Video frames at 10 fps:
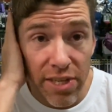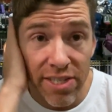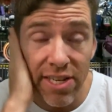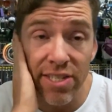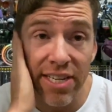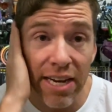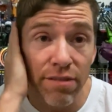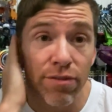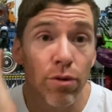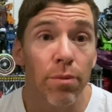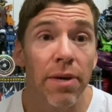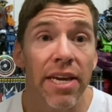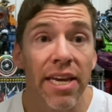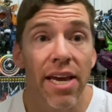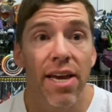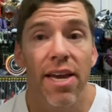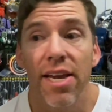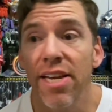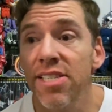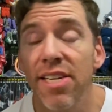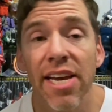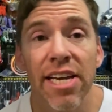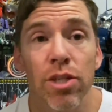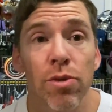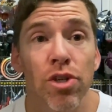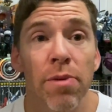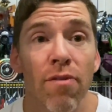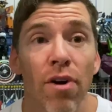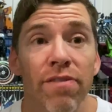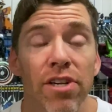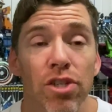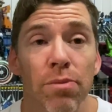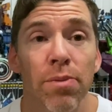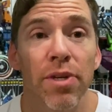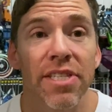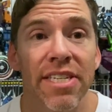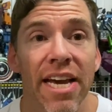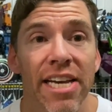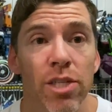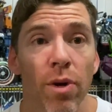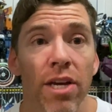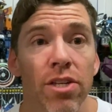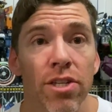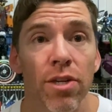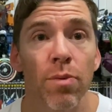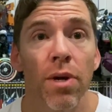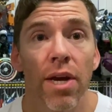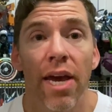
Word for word: They sent it out for me yesterday, so it should be arriving at some point today, so I can do